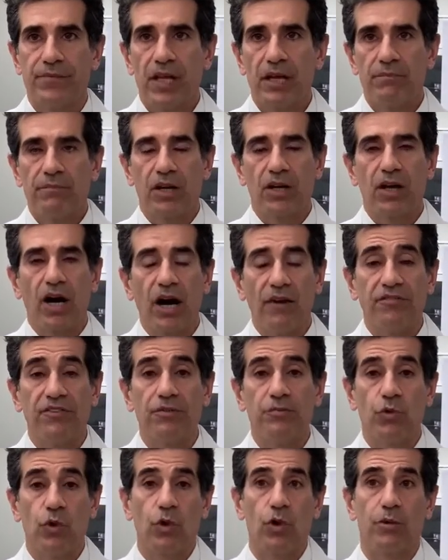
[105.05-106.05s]
but often
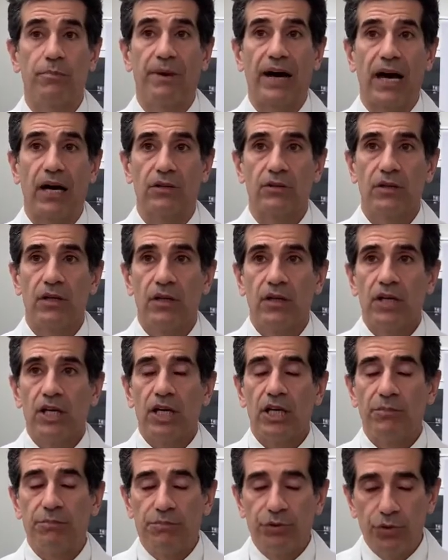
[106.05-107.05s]
more about
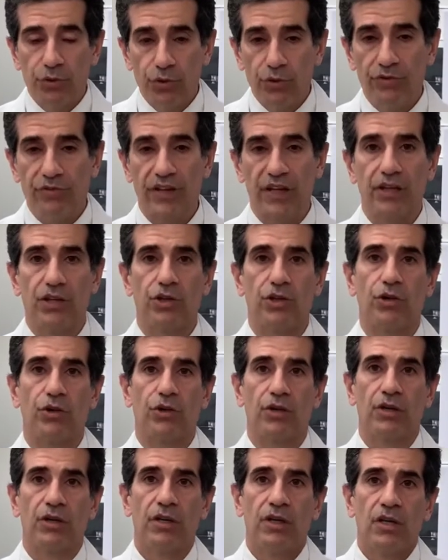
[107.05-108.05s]
improving
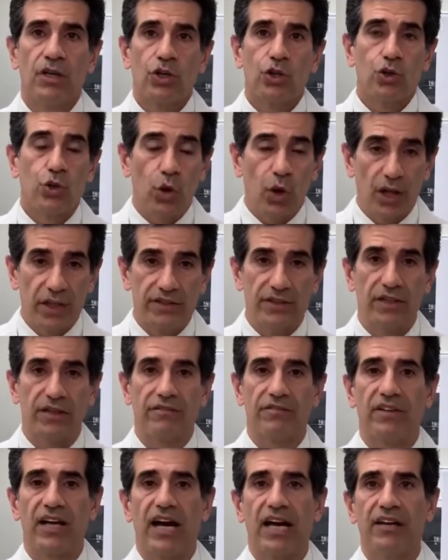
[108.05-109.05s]
your quality of
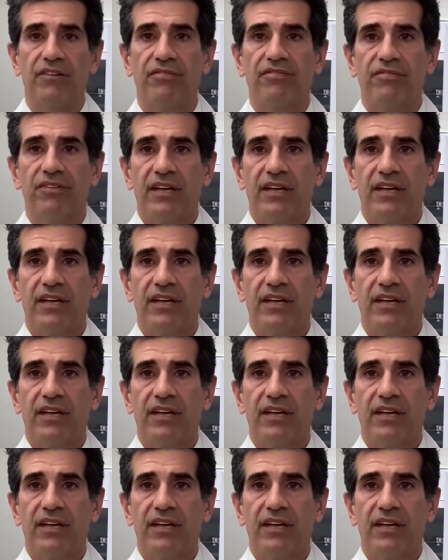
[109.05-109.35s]
life,